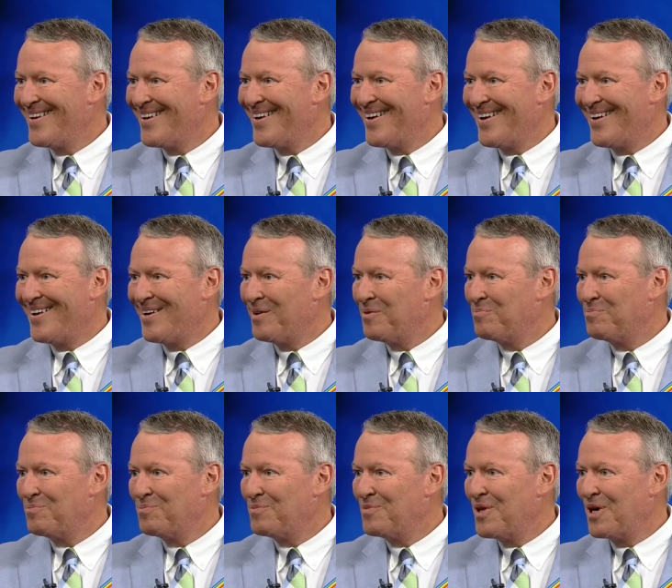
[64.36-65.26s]

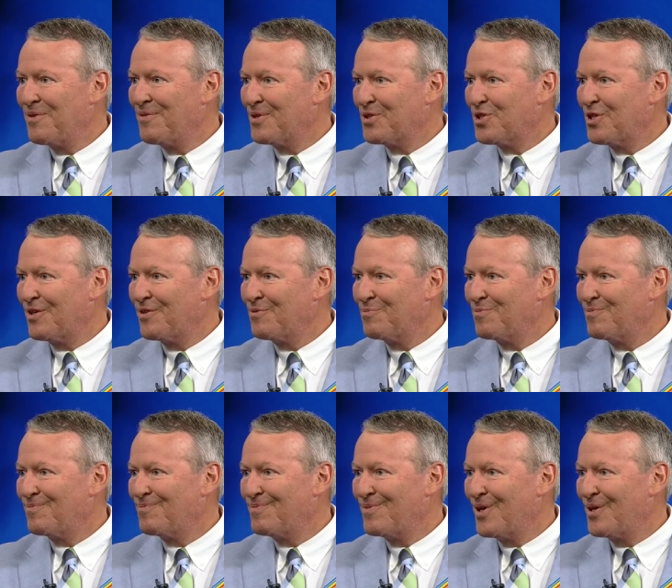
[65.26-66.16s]
Um, none of us have
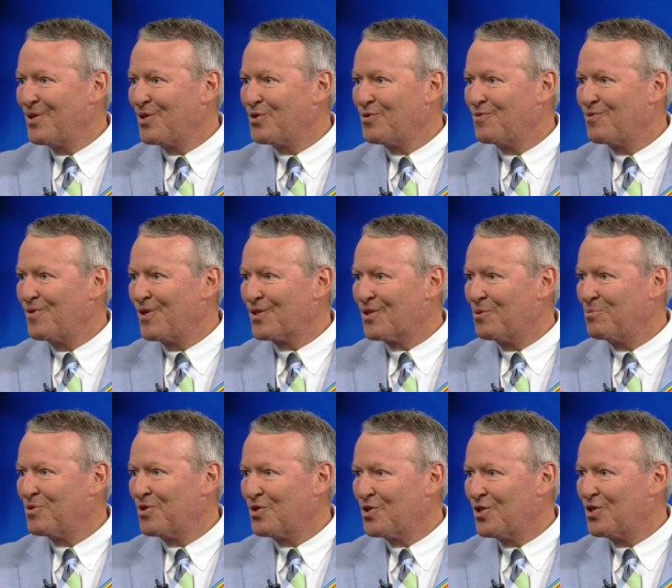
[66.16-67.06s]
done this
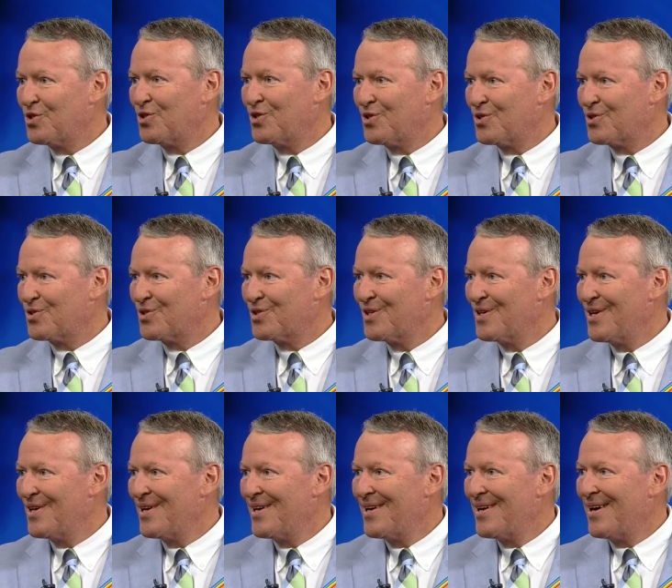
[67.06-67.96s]
victims assistance
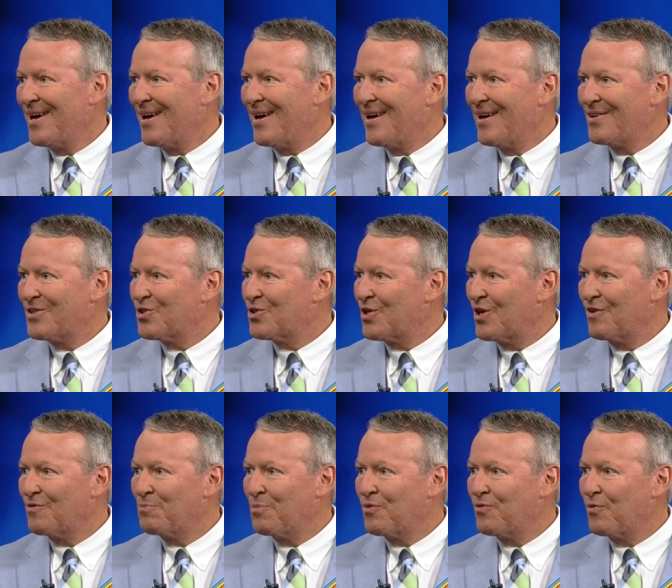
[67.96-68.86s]
uh,
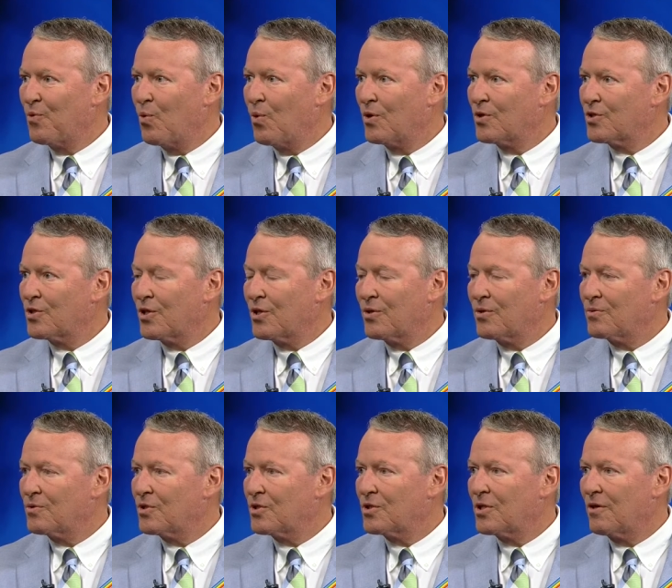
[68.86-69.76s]
stuff before, so
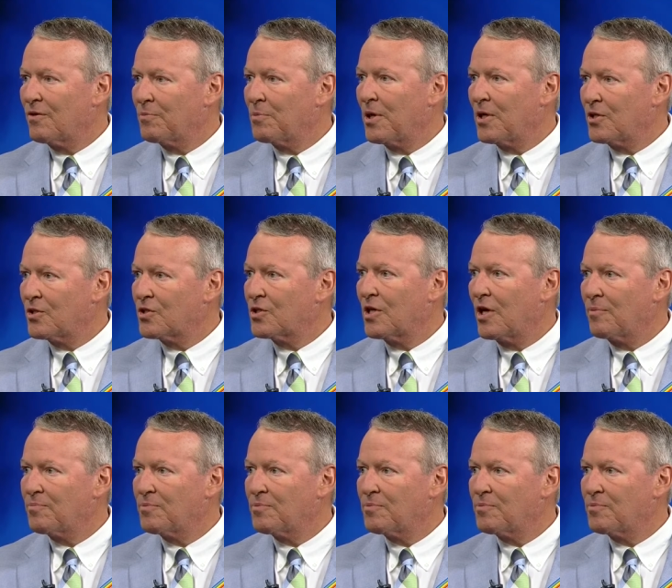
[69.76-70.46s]
just I was going to say, yeah,